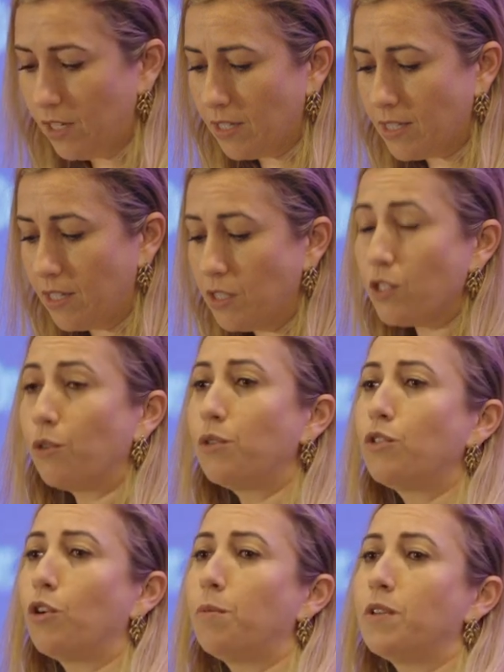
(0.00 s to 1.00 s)
Since
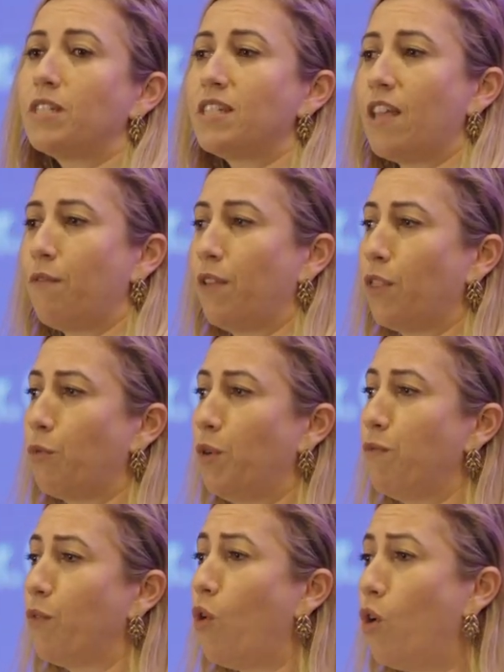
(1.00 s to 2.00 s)
October 7th,
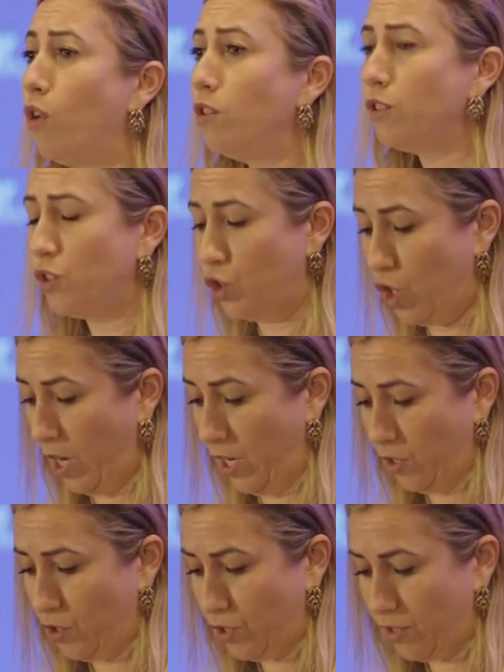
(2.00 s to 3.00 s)
we've all
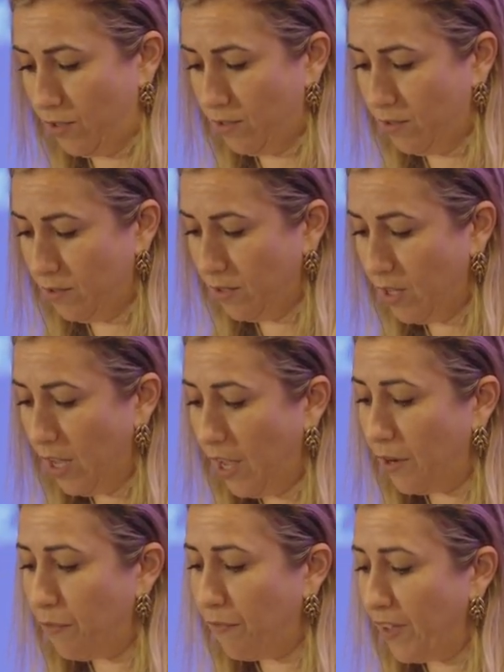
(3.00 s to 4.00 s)
changed
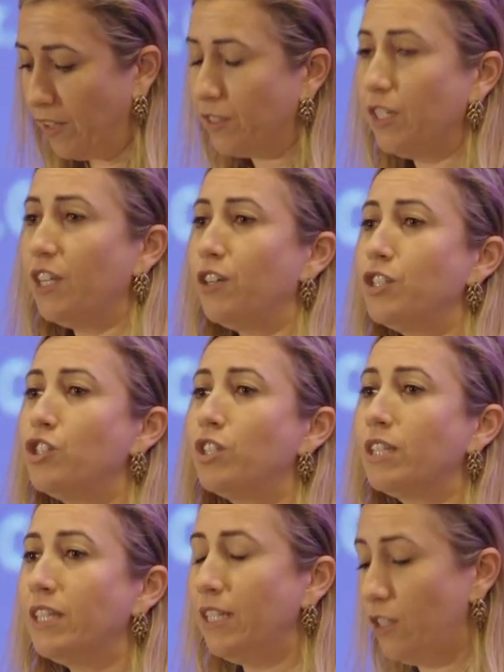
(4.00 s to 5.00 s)
and felt the
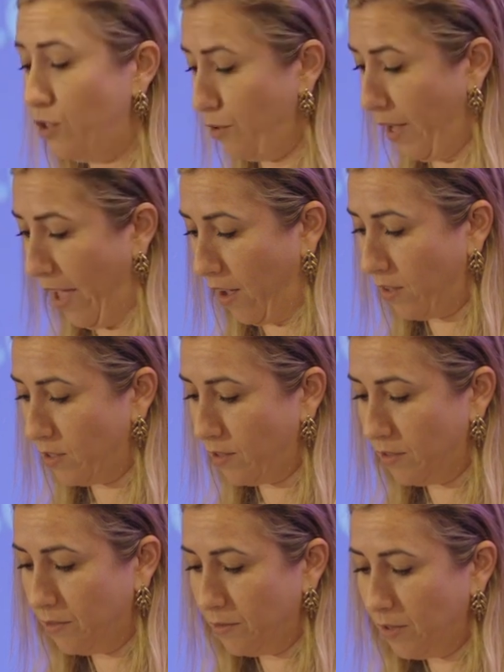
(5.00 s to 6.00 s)
urgent need to
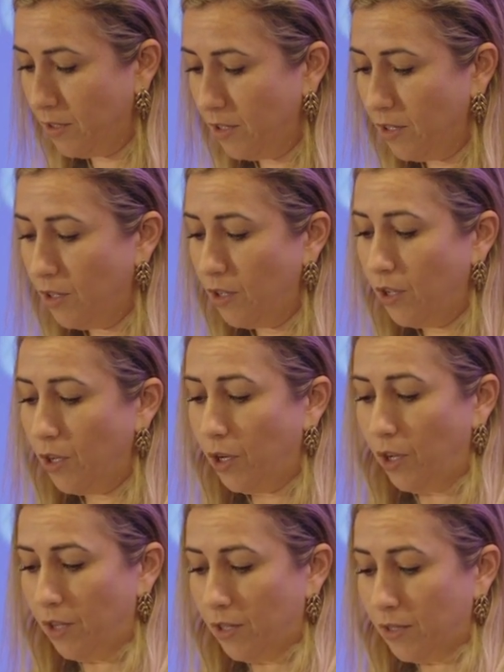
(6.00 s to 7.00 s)
act.
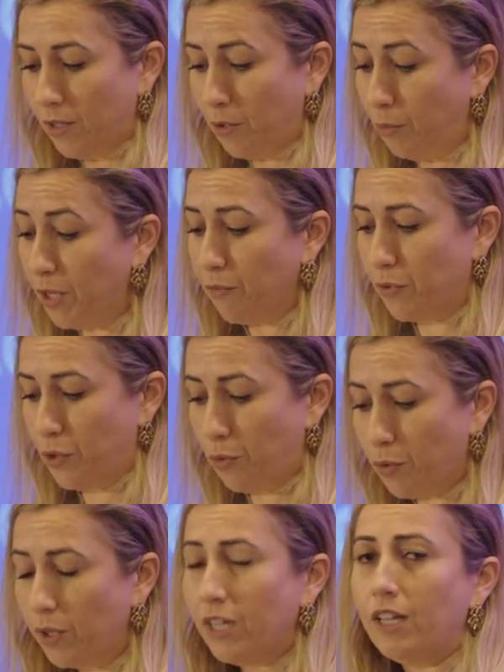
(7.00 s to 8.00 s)
We have
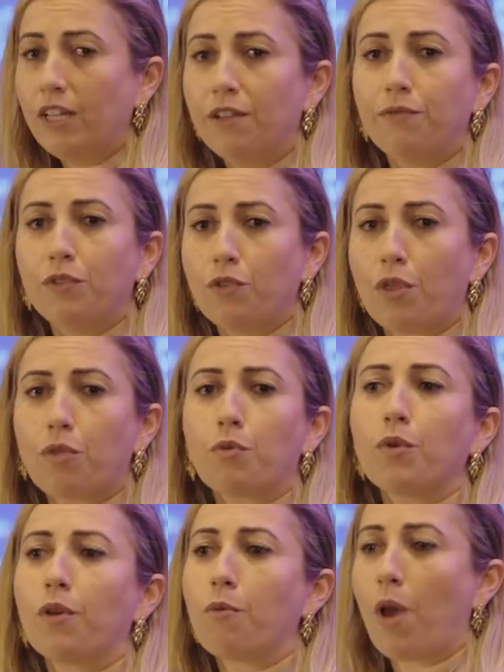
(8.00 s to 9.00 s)
truly lived
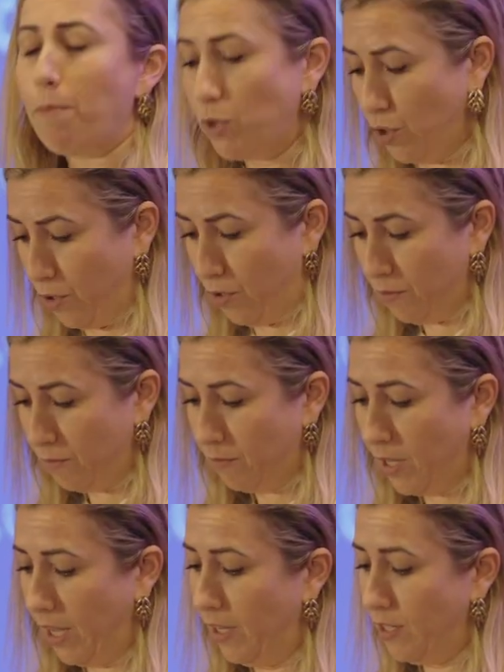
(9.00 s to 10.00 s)
through a rupture,
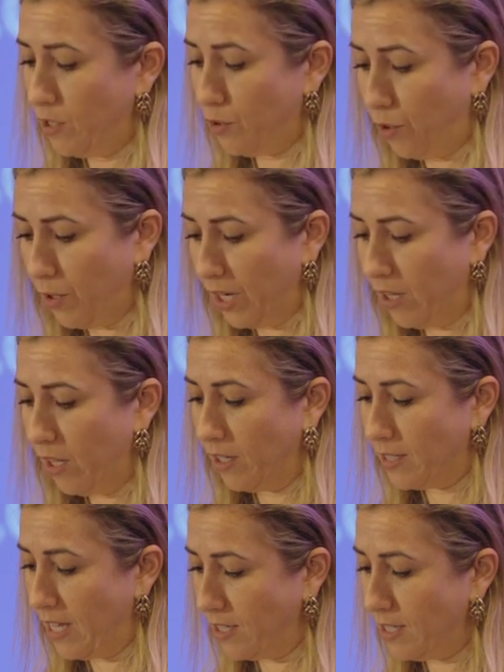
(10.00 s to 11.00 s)
a historic,
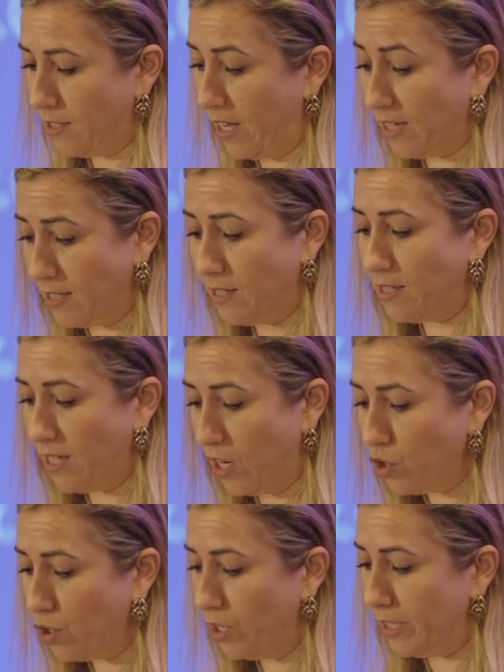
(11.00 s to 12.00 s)

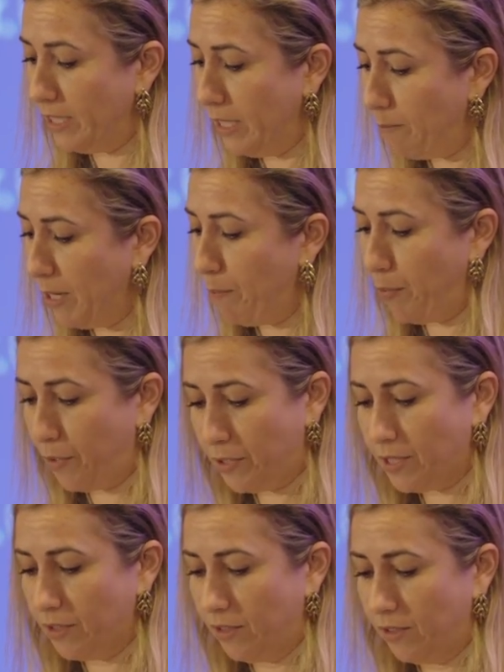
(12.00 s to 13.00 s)
existential, and deeply
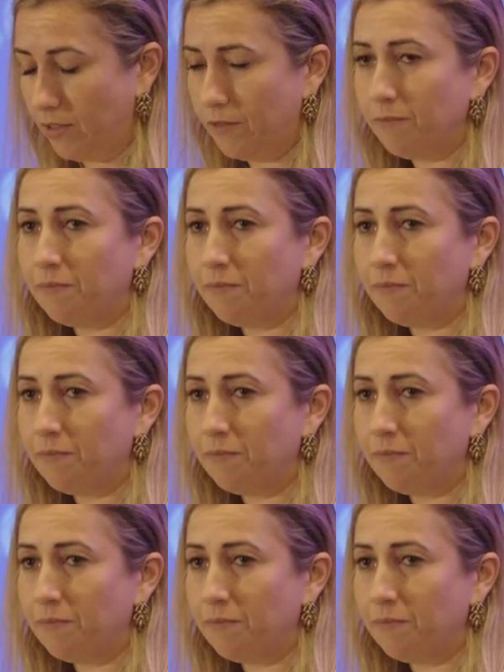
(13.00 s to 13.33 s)
personal.